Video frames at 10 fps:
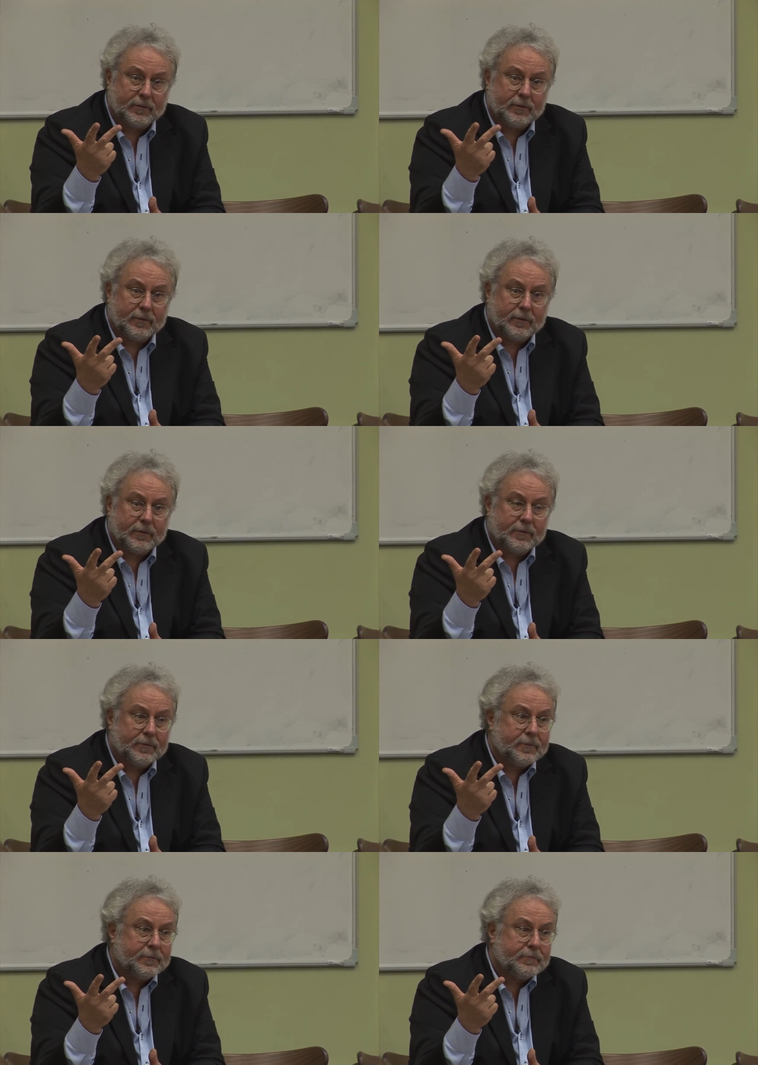
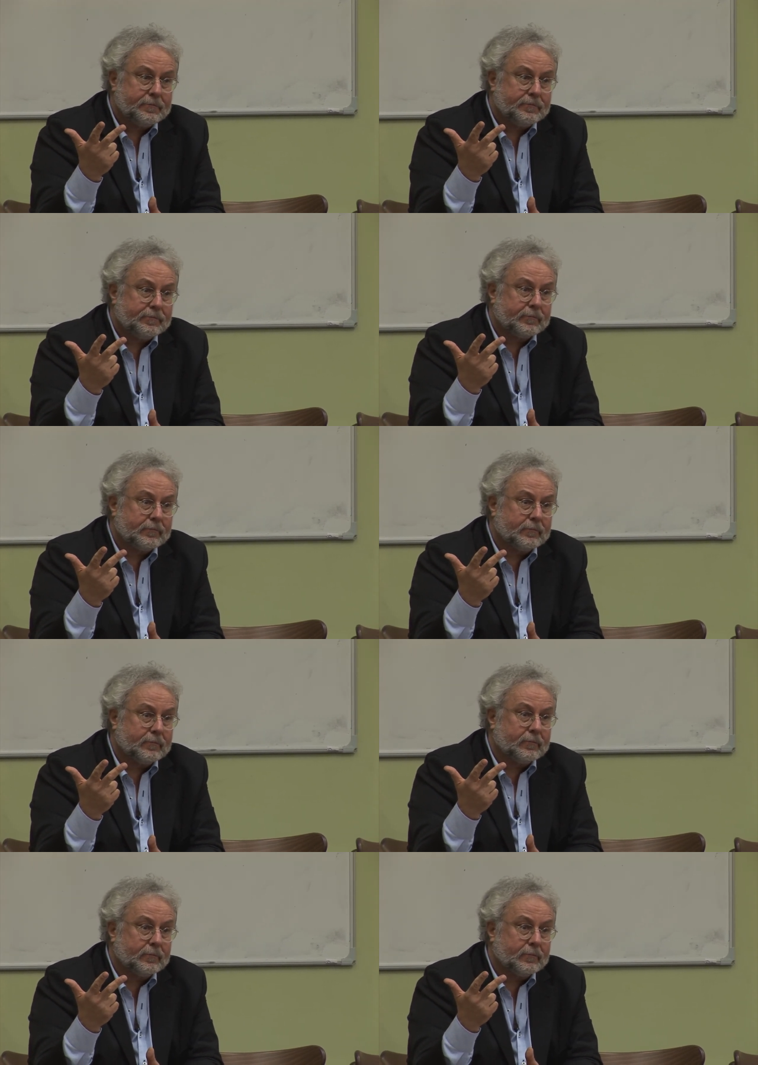
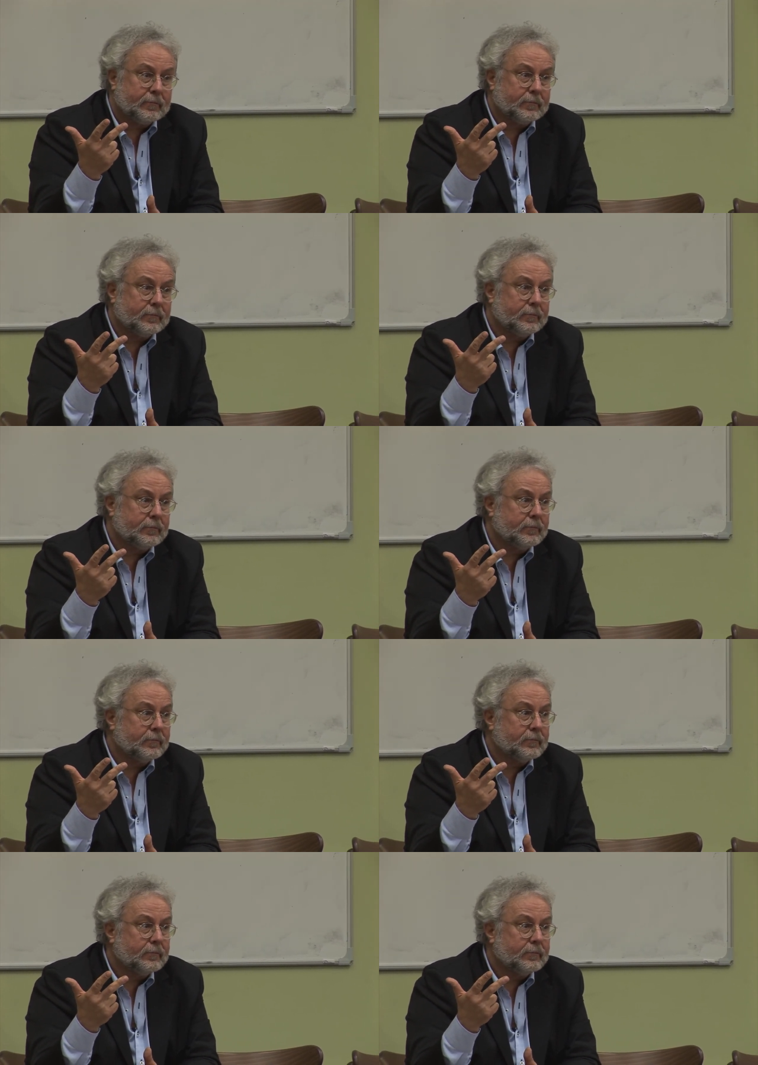
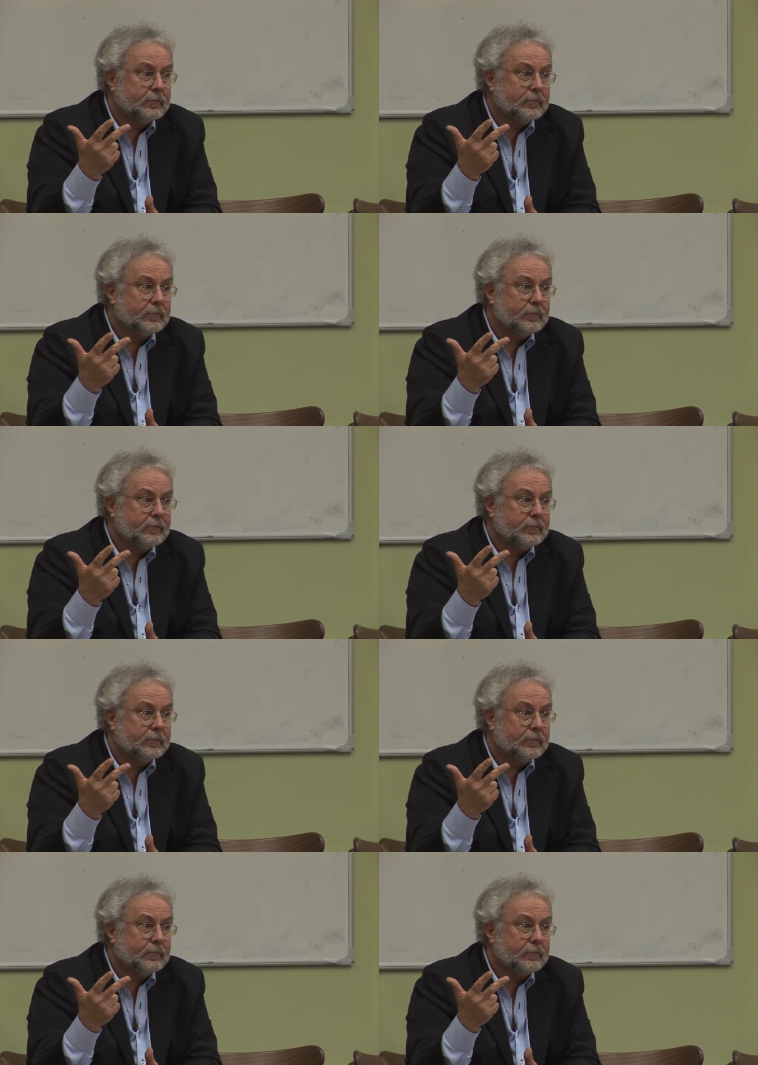(no one is talking)